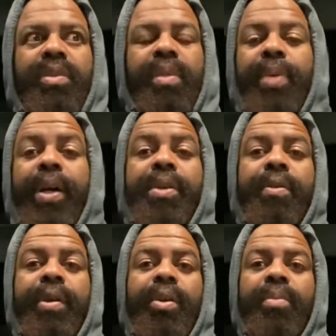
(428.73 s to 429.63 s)

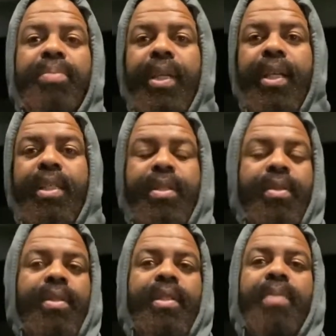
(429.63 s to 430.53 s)
binaural beats
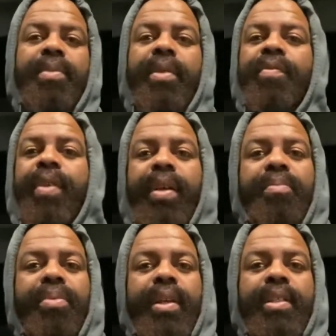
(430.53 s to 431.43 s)
or something very
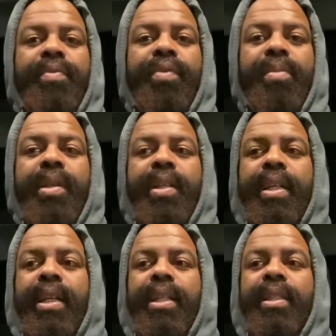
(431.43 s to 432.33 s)
pleasant for me to
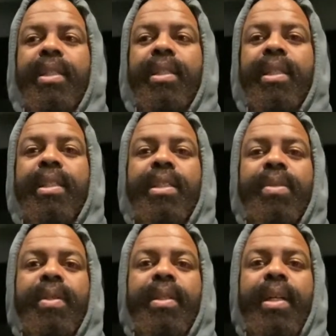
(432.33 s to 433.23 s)
kind of listen to
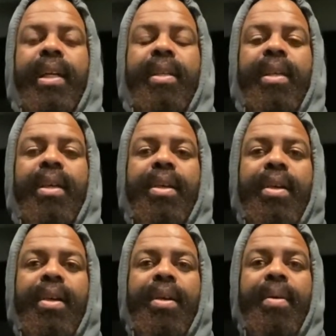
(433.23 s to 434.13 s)
and guide
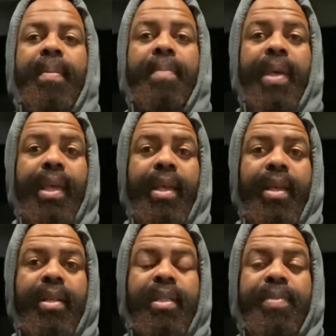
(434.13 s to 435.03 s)
me
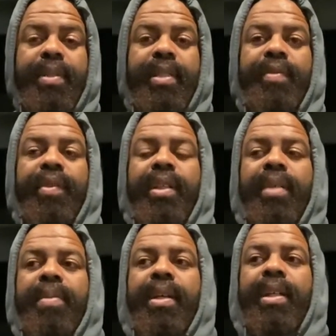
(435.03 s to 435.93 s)
specifically,
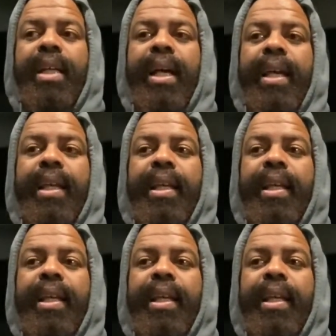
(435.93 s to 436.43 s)
because I